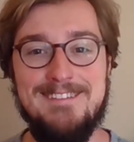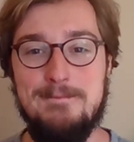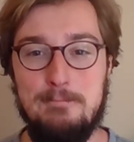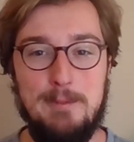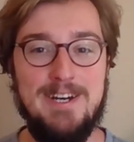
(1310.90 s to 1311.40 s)

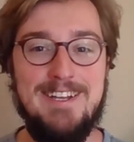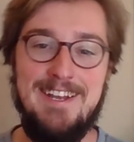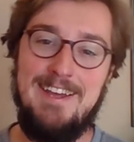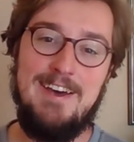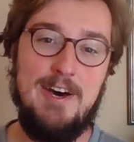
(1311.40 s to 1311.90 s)
But
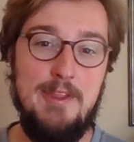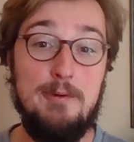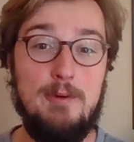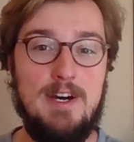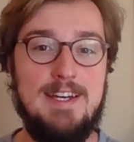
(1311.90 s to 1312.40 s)

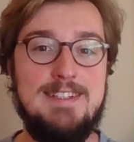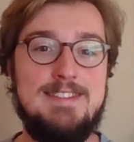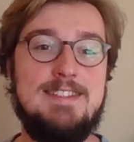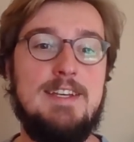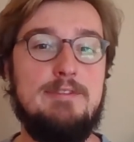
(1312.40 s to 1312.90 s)

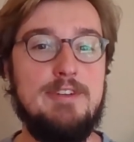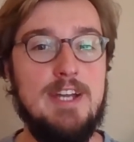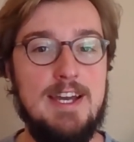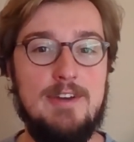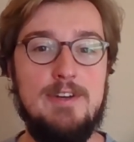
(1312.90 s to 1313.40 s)
otherwise, if you're
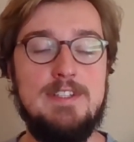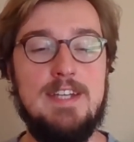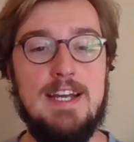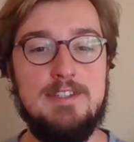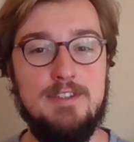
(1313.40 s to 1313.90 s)
not going to
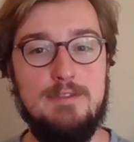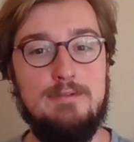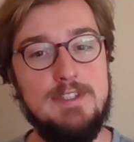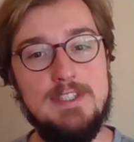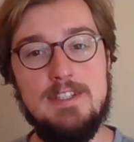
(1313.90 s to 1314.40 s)
actually
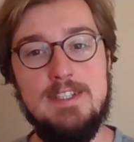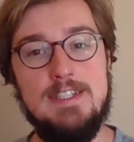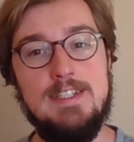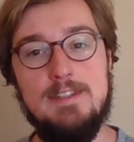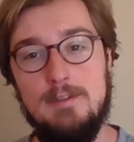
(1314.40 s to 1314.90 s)

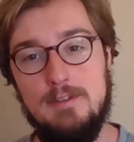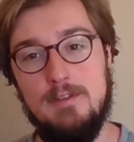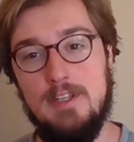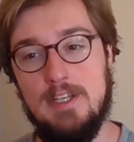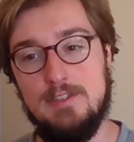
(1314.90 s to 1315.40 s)
physically
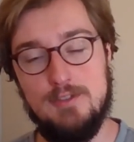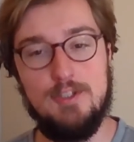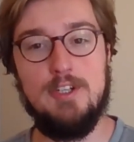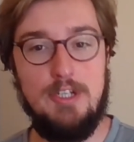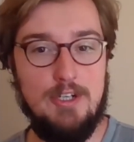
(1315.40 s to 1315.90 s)

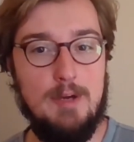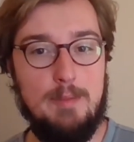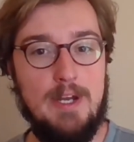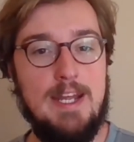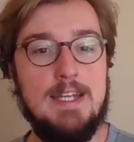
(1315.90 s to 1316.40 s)
exert your
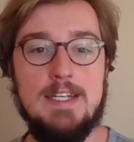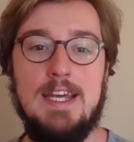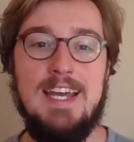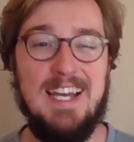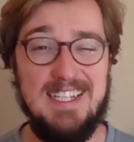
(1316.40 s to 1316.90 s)
upper hand,
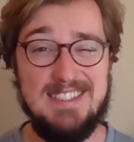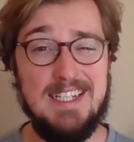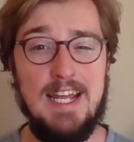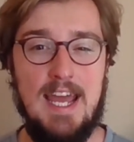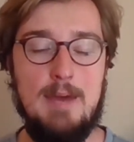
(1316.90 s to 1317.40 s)
it's going
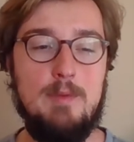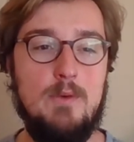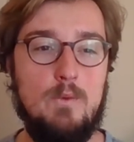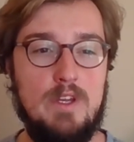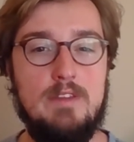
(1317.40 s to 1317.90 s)
to
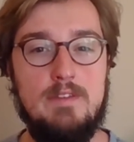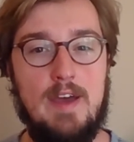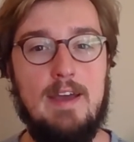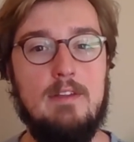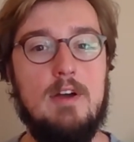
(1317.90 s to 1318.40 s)
happen with
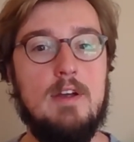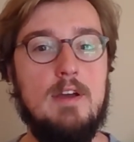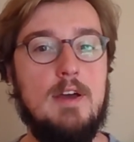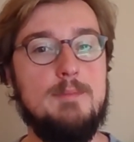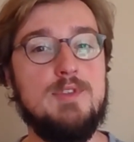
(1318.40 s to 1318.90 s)
dialogue.
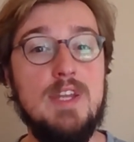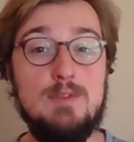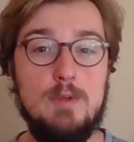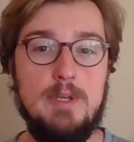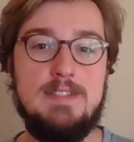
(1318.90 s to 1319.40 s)
So that's
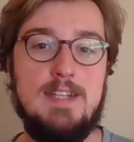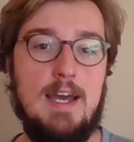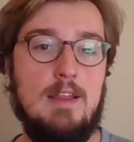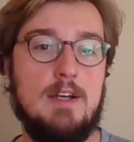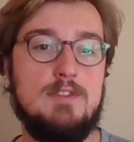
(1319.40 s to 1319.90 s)
what makes
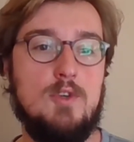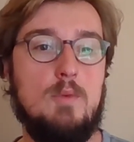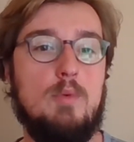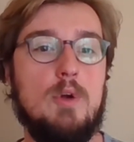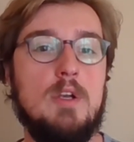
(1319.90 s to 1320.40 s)
dialogue so
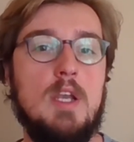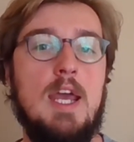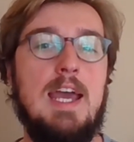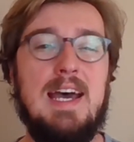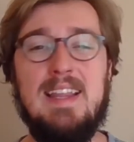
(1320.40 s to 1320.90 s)
important,
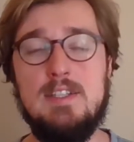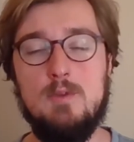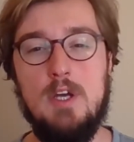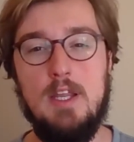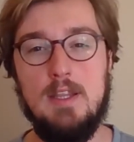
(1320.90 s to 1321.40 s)
and that's
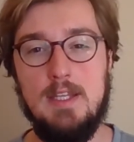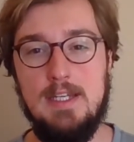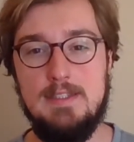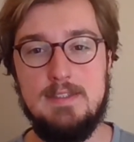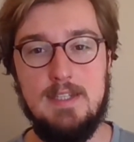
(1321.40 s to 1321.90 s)
what
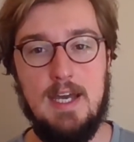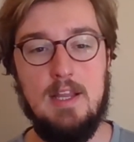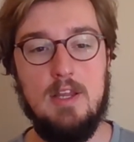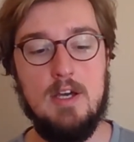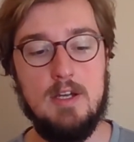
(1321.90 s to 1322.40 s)
lends dialogue